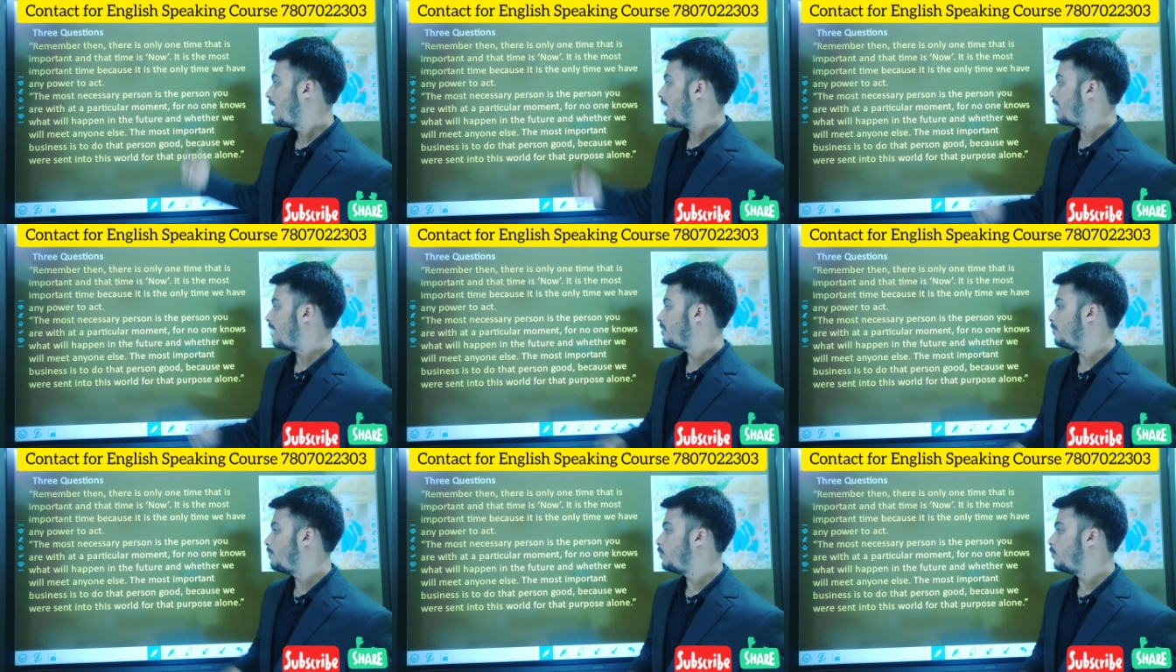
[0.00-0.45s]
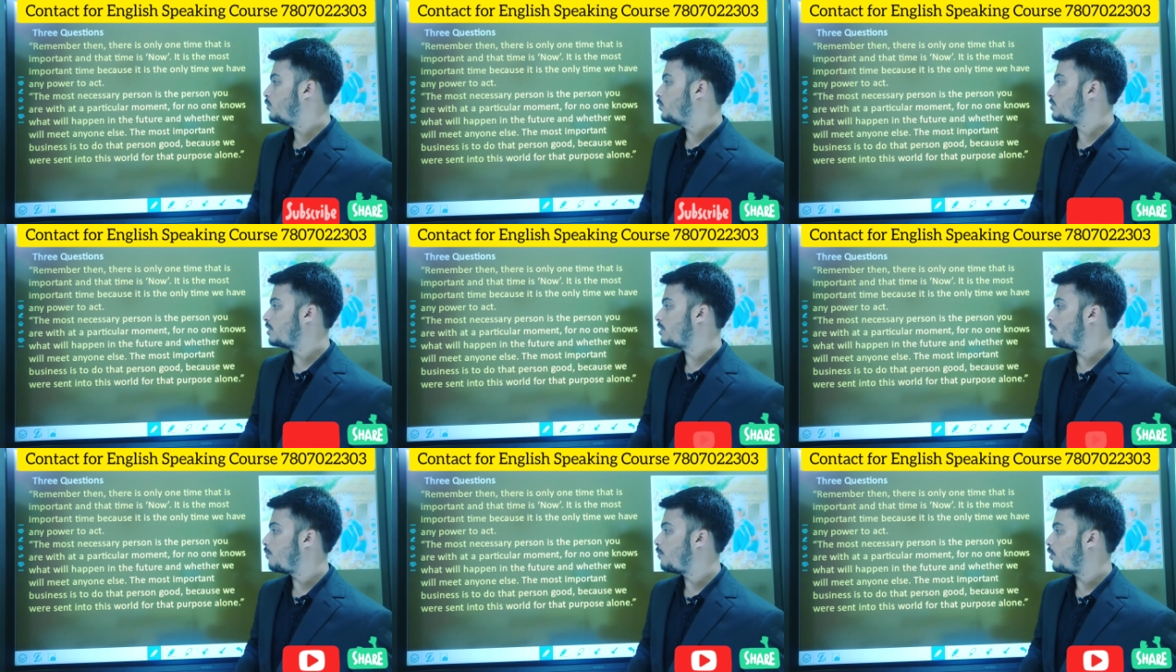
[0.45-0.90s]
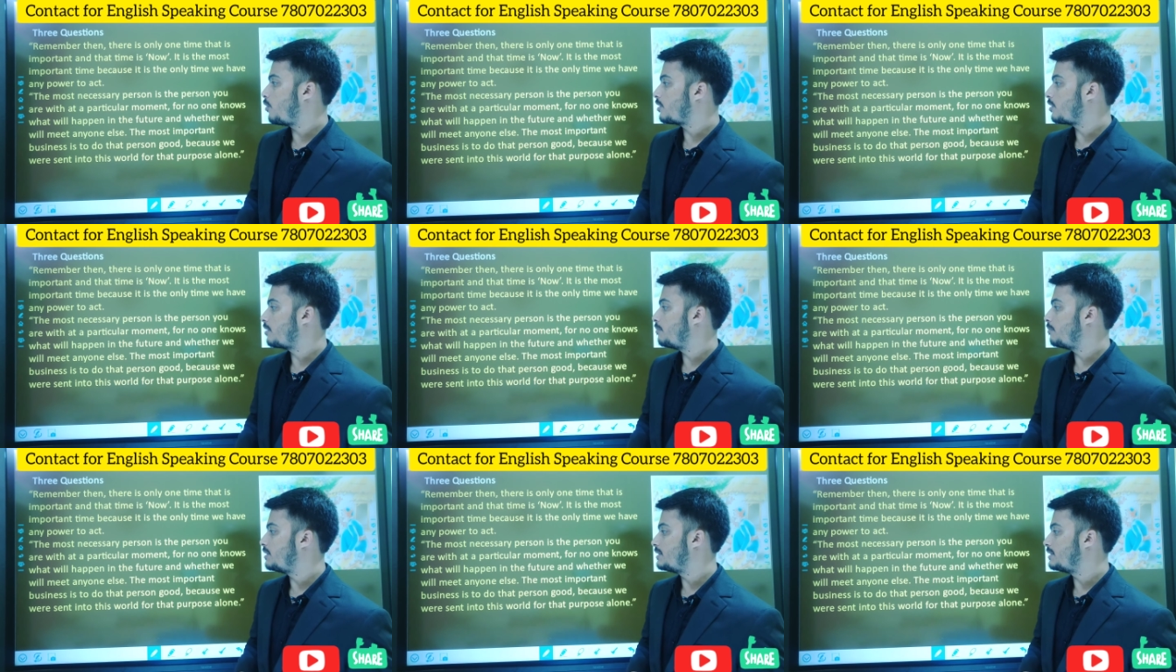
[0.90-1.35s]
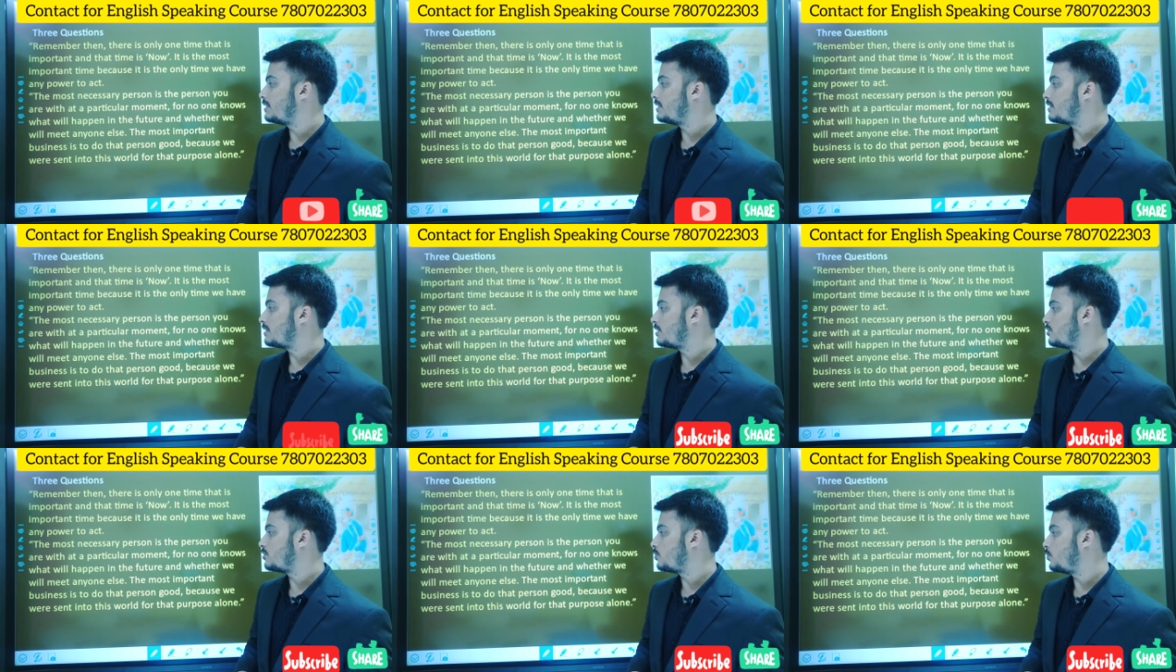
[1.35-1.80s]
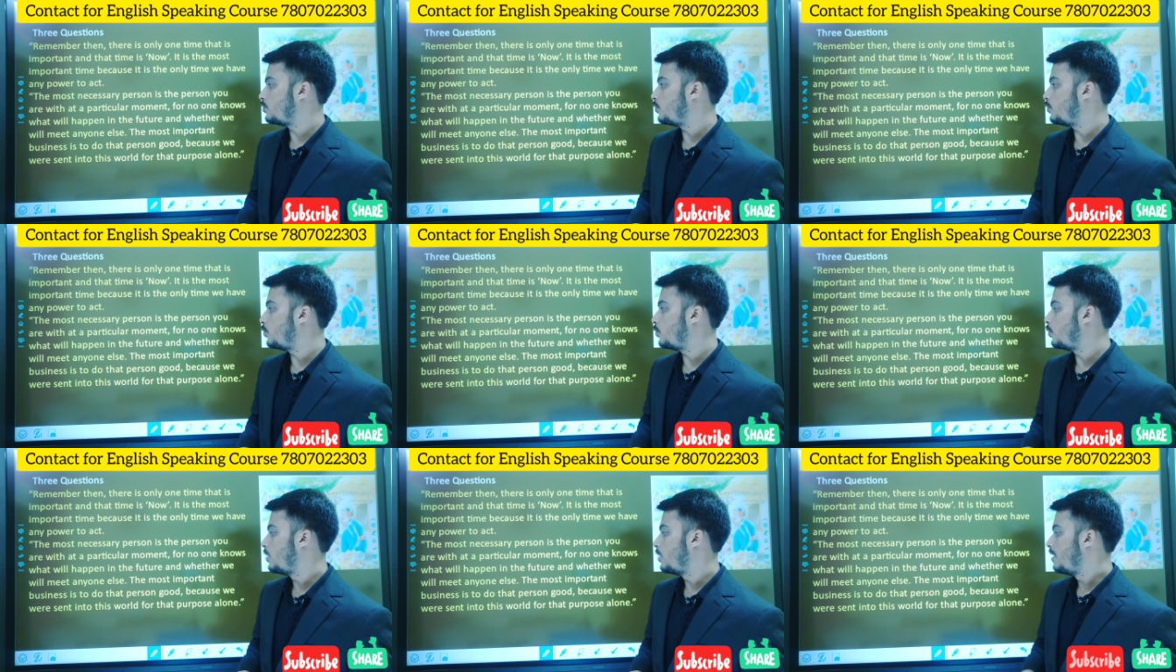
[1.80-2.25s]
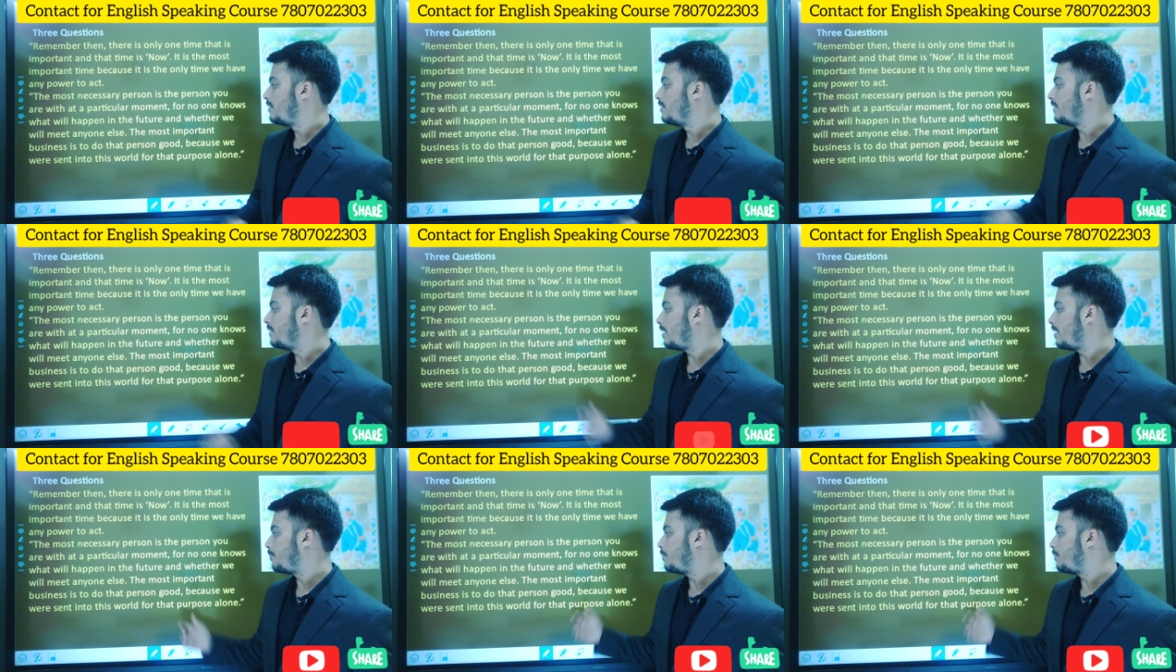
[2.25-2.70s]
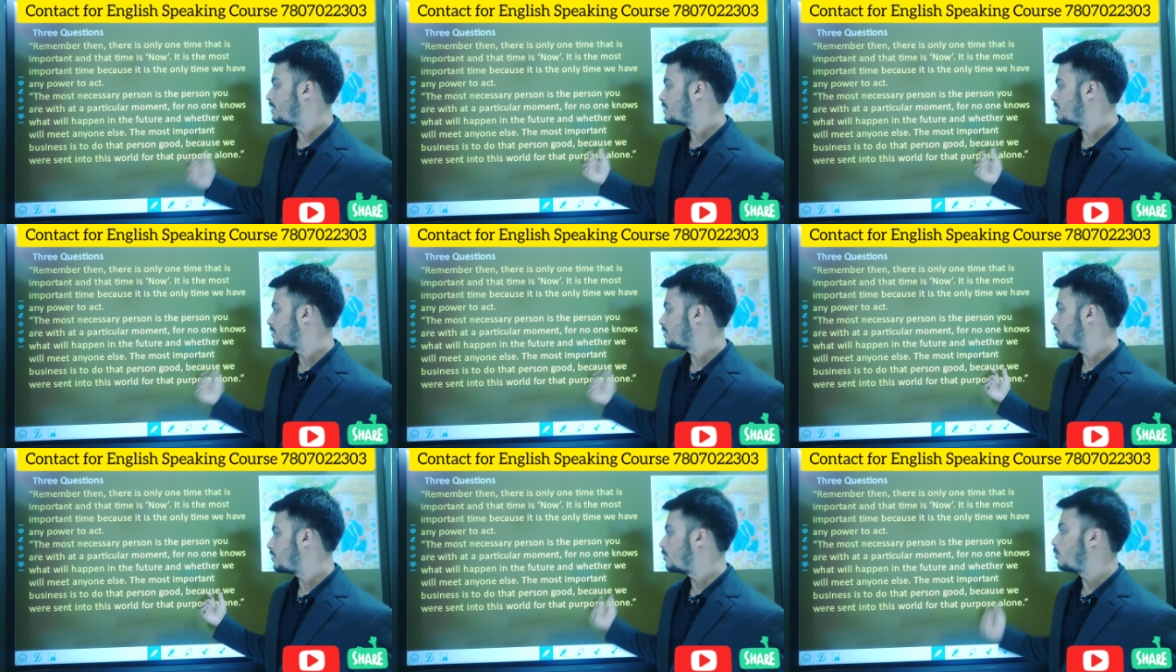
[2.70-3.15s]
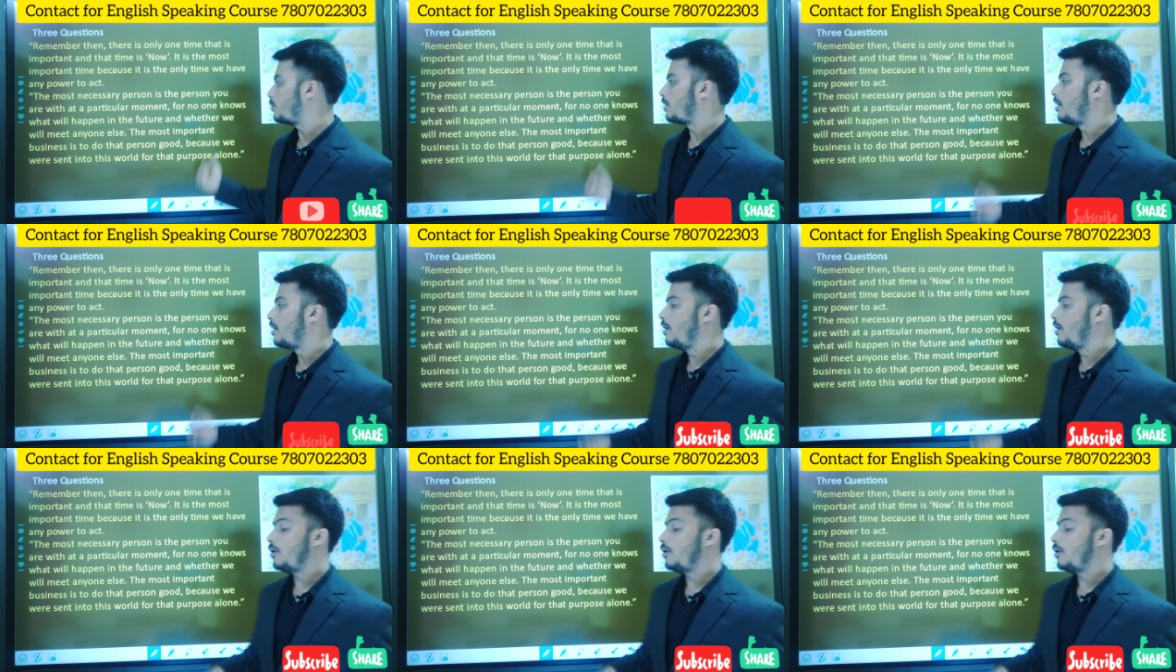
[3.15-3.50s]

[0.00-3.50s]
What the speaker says: And the most important business is to do that person good.